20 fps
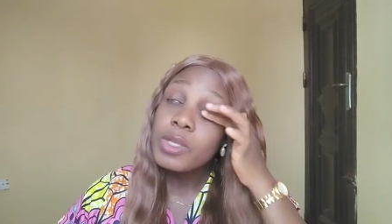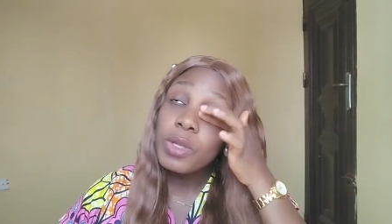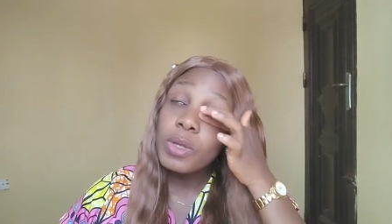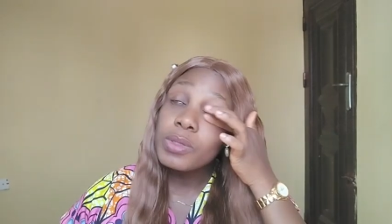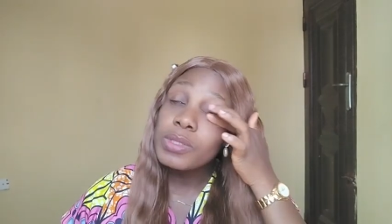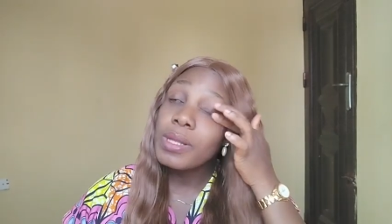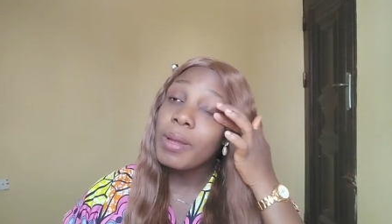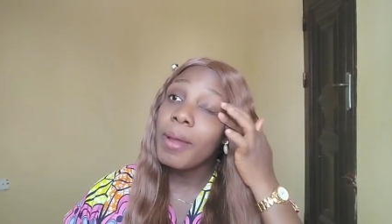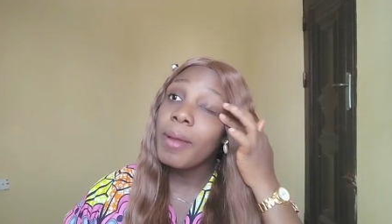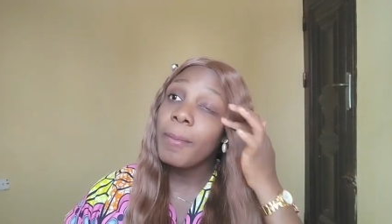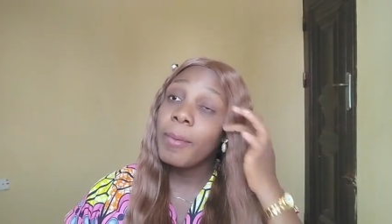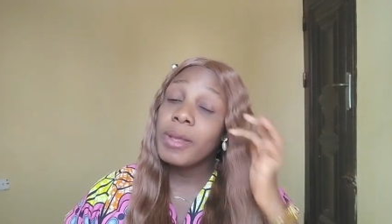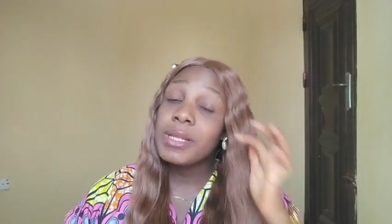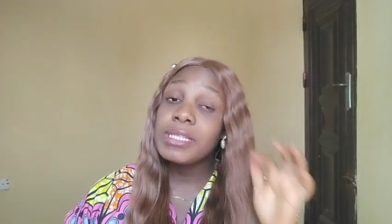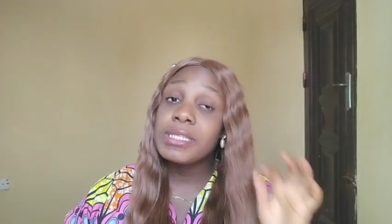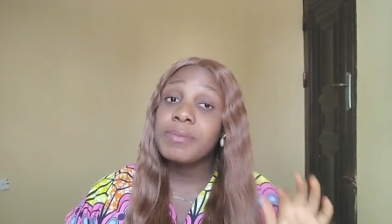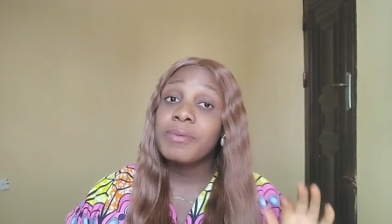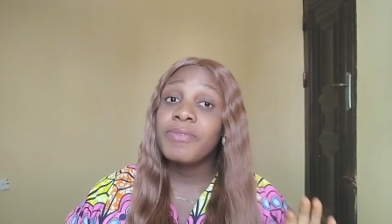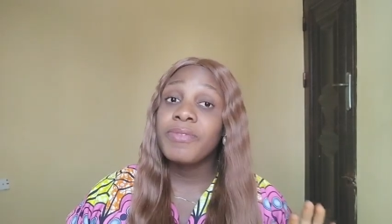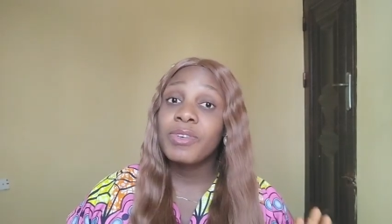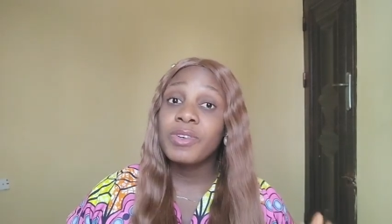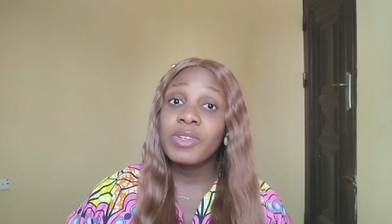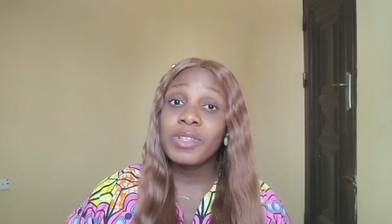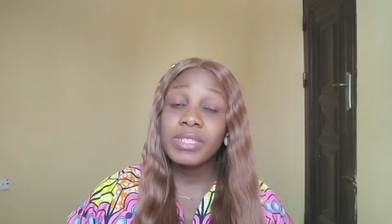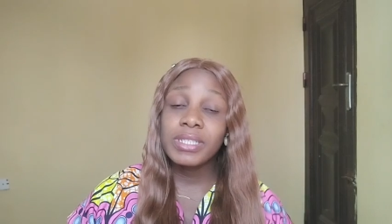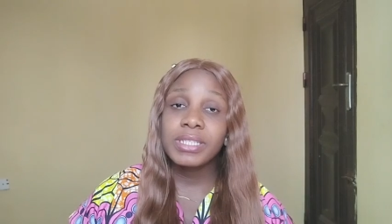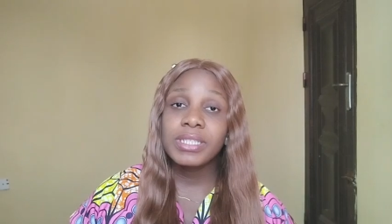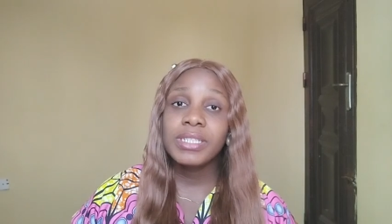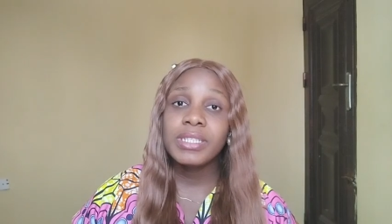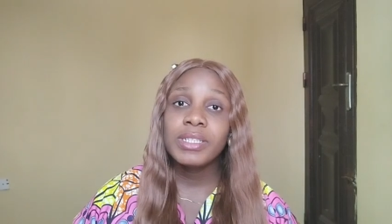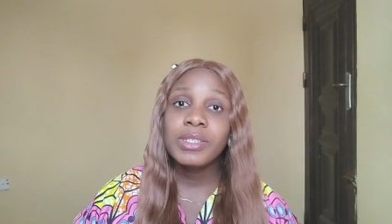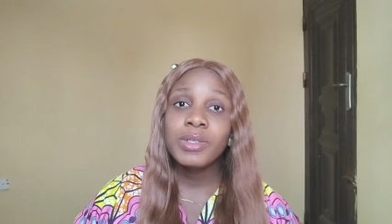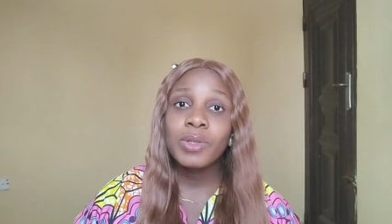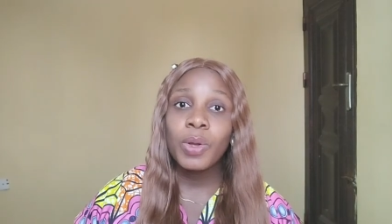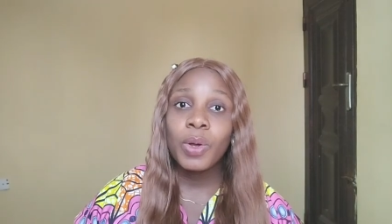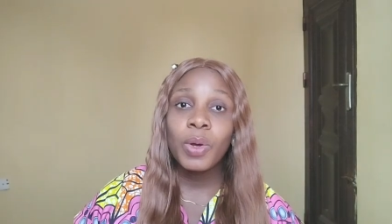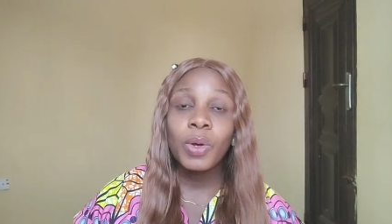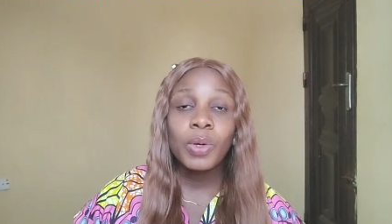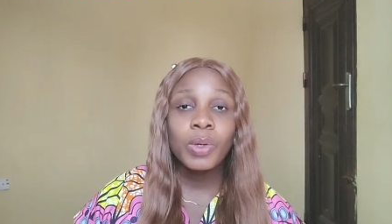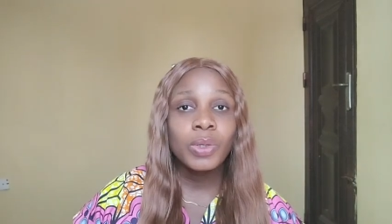So today we're going to be
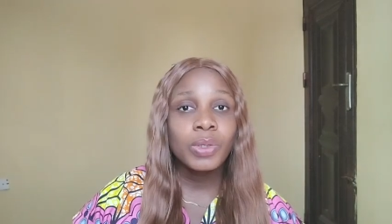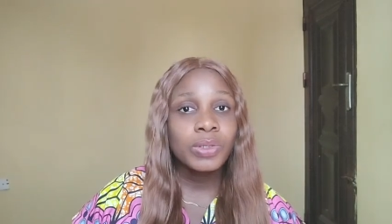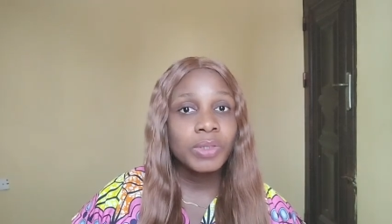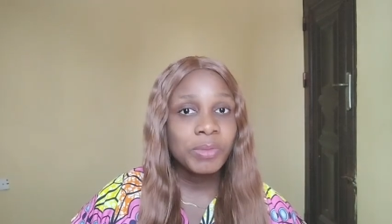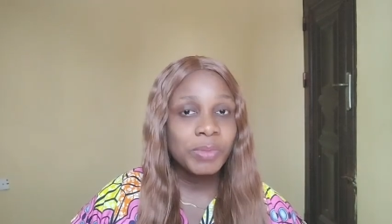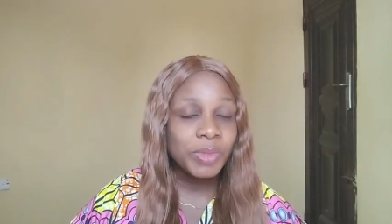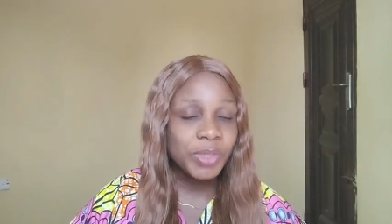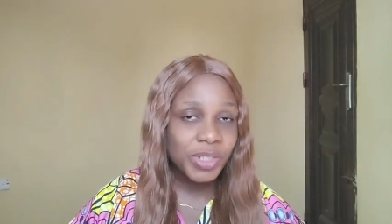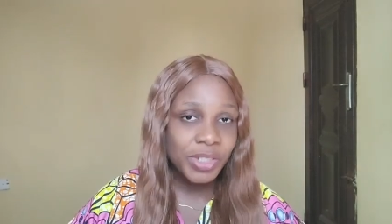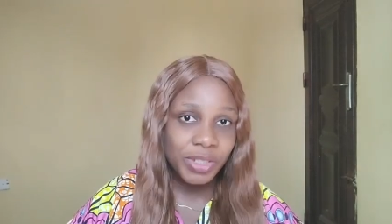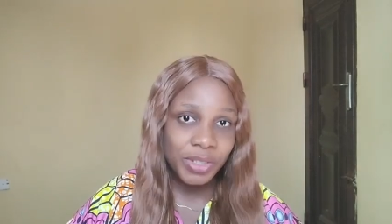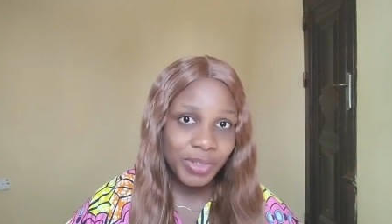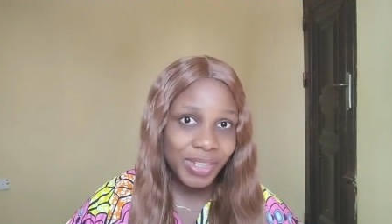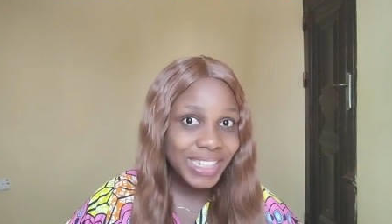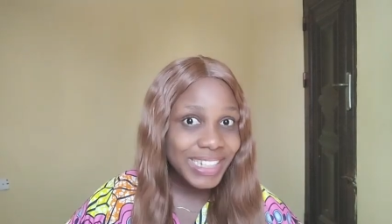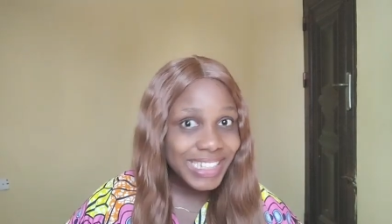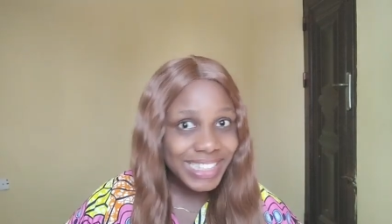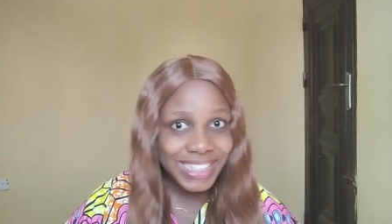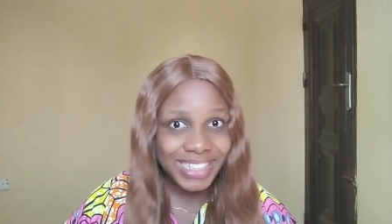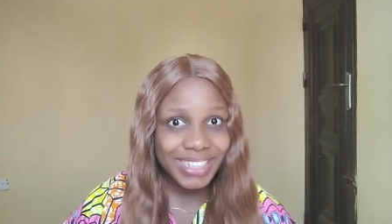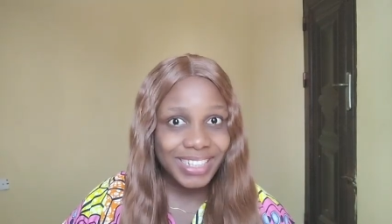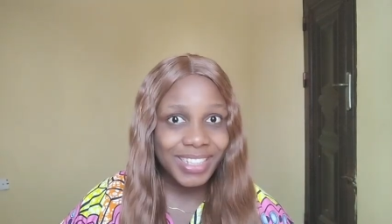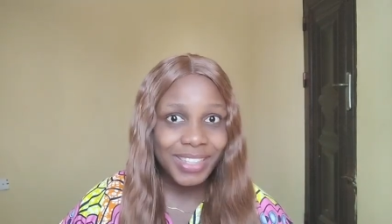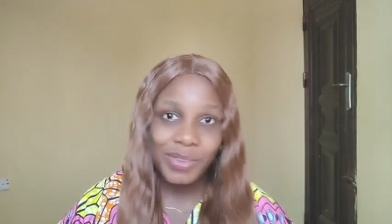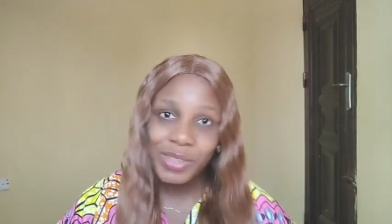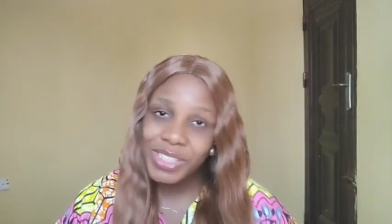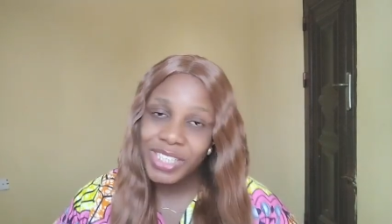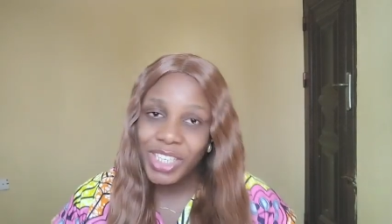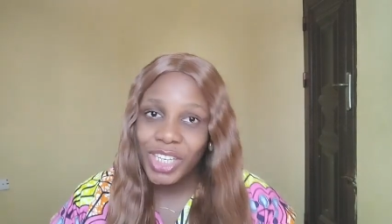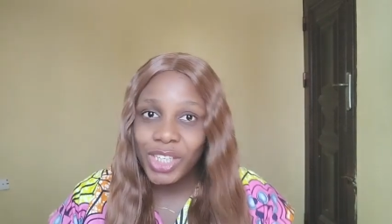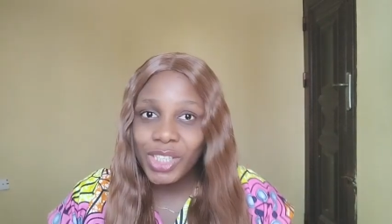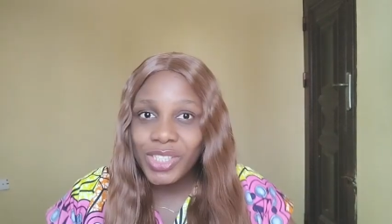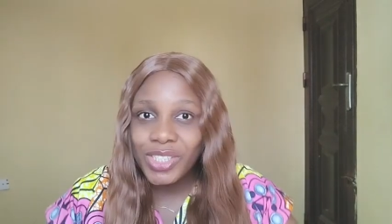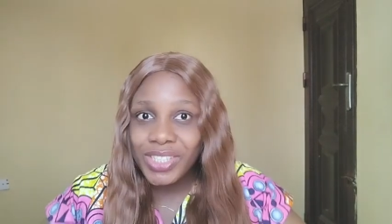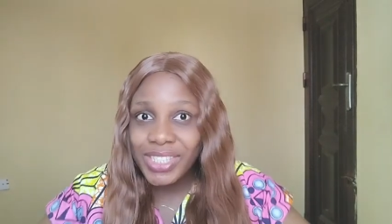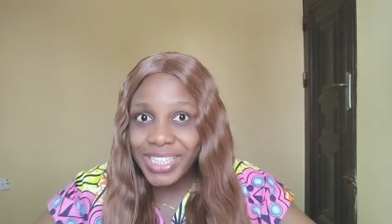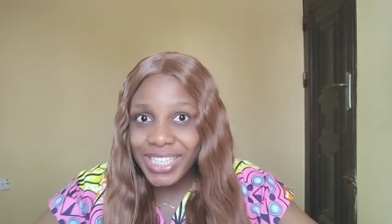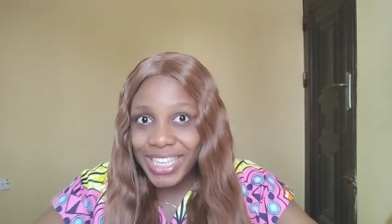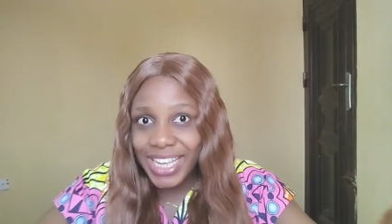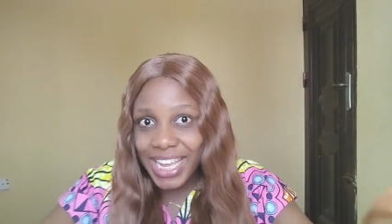focusing on homosexuality, which
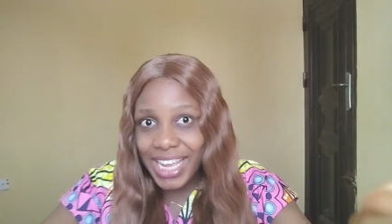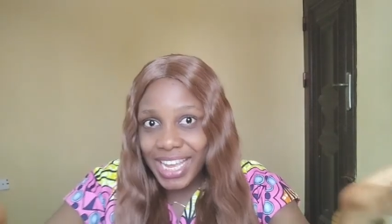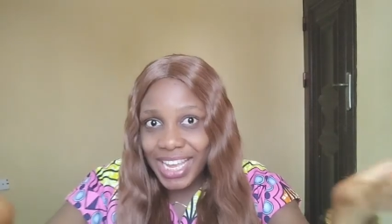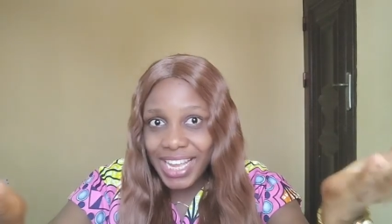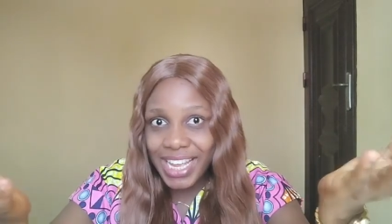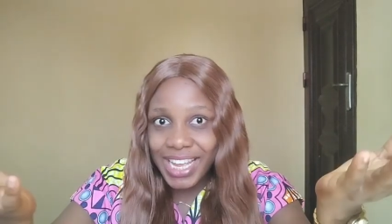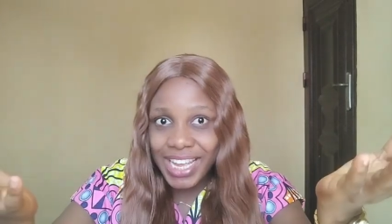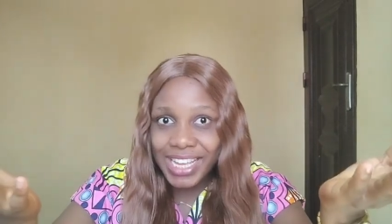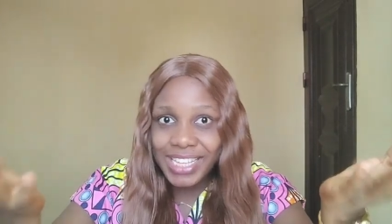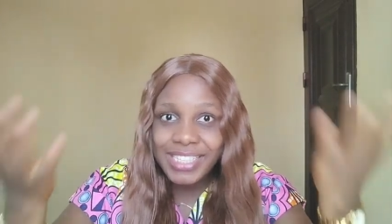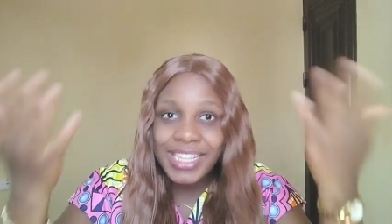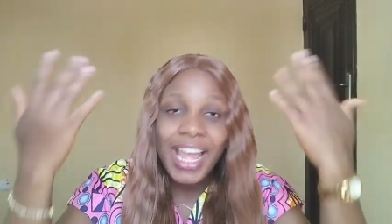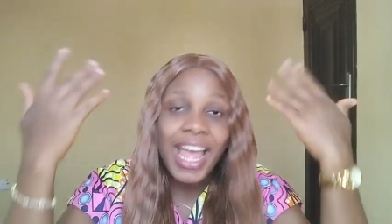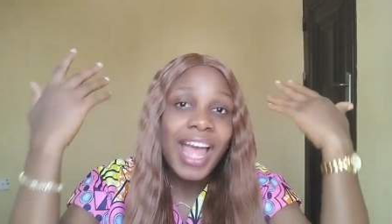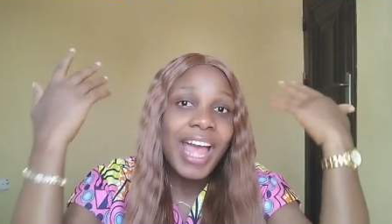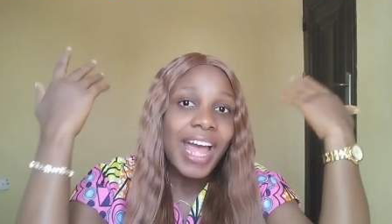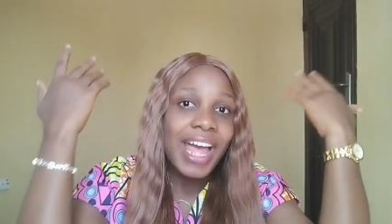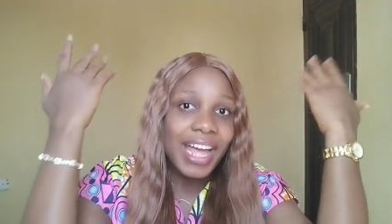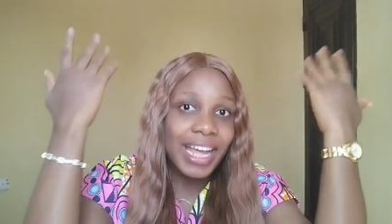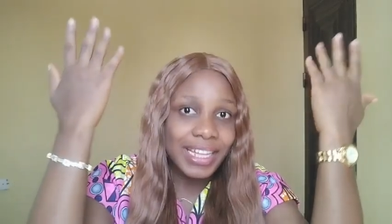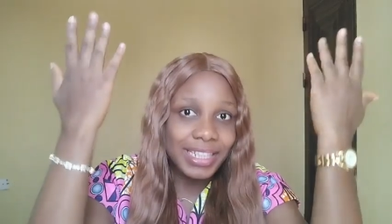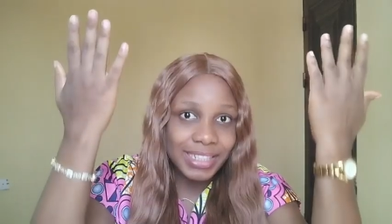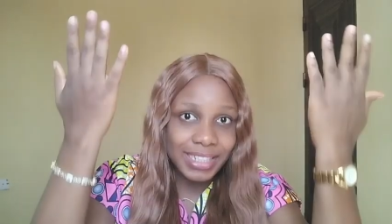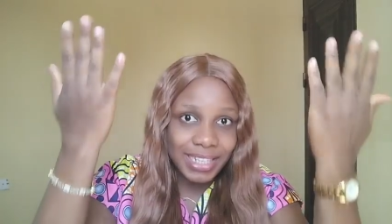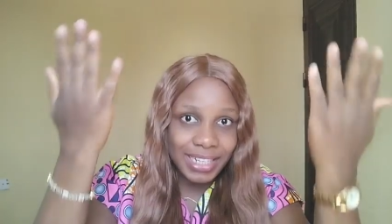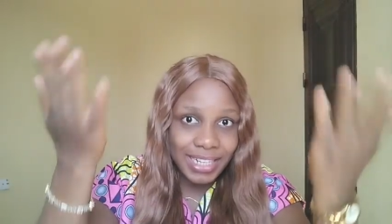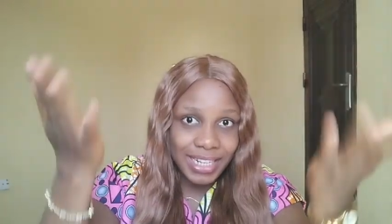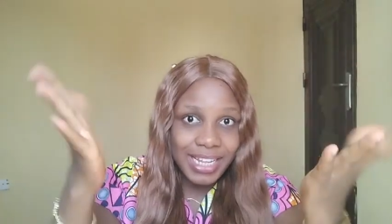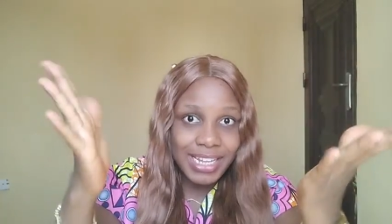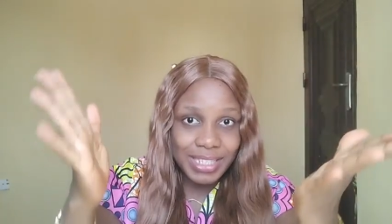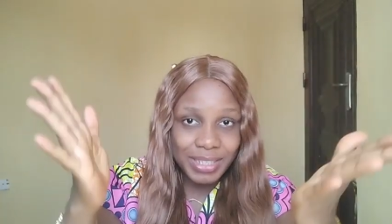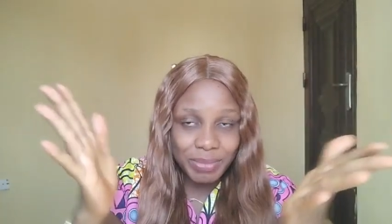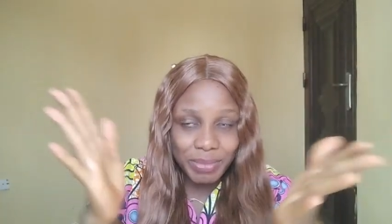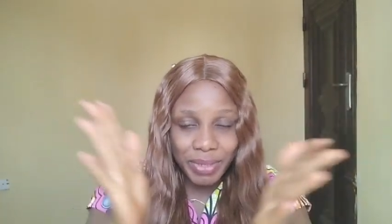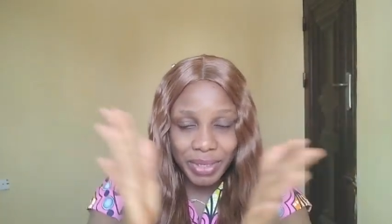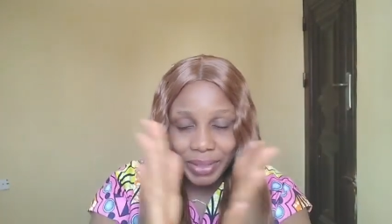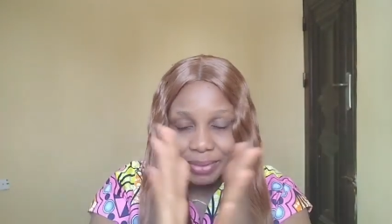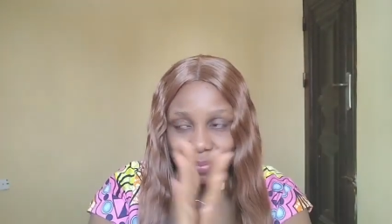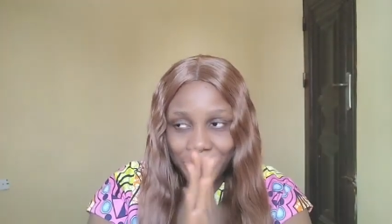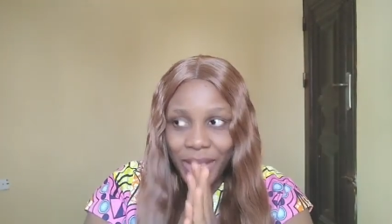includes the gays and the
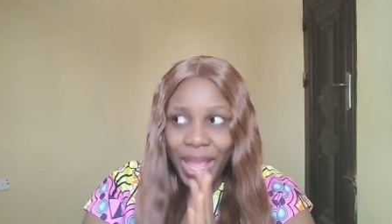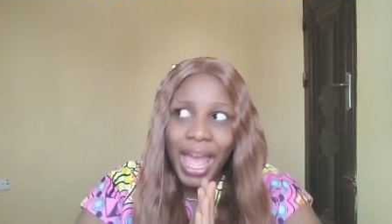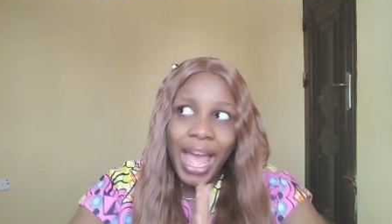lesbian.